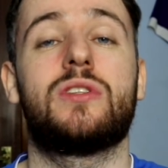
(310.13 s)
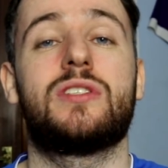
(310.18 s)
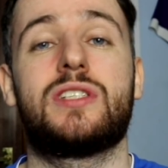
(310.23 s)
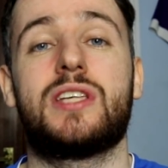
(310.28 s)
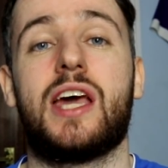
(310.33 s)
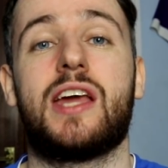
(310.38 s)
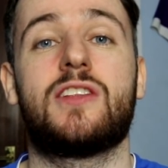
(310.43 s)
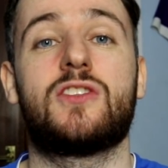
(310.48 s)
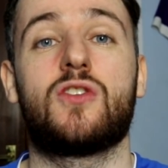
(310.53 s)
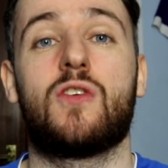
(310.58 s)

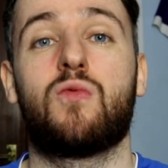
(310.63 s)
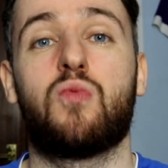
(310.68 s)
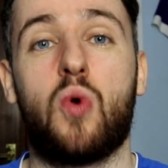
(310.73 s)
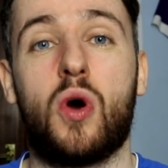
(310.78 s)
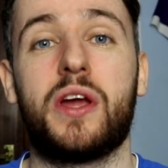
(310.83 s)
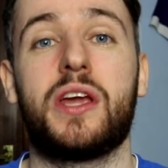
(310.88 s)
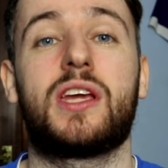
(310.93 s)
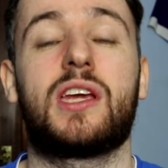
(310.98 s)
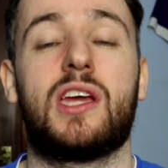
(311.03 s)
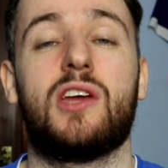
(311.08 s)
signs of
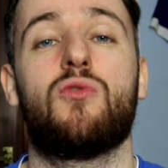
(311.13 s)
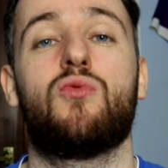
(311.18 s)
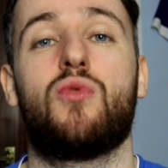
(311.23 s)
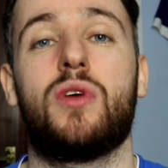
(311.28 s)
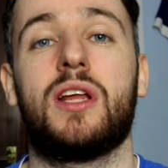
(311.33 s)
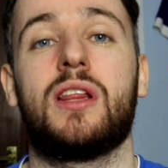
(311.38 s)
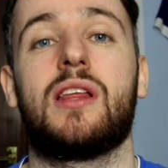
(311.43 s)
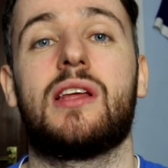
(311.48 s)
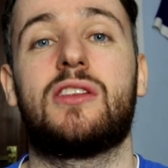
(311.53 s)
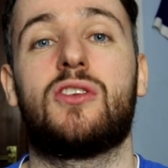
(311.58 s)
what he can
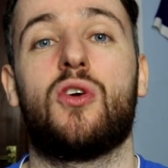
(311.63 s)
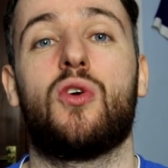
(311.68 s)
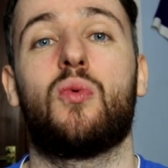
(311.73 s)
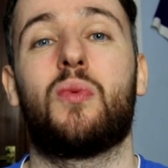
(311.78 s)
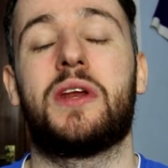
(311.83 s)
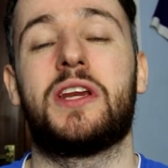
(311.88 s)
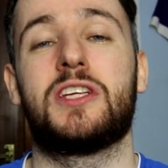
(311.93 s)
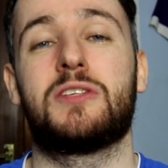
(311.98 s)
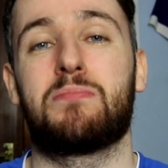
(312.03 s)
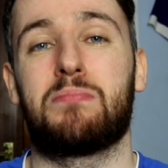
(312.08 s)
really do
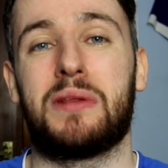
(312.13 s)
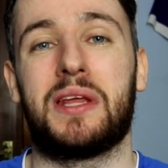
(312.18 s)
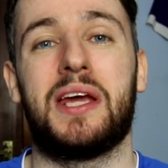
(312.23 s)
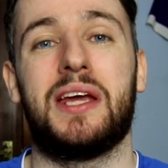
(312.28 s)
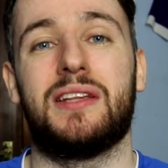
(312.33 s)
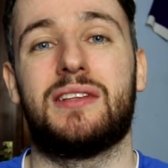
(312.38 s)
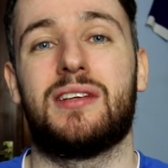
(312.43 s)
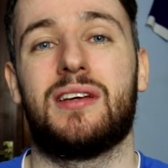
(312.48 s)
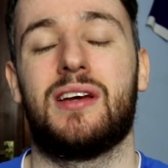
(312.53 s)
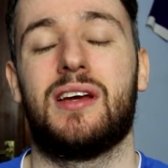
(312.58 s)
when he's
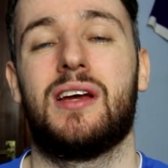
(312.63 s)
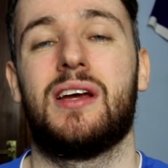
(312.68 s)
played